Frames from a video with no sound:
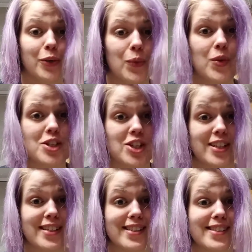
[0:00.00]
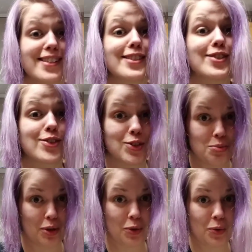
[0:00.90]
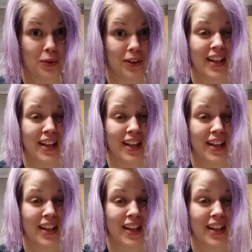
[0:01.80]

which is super cool.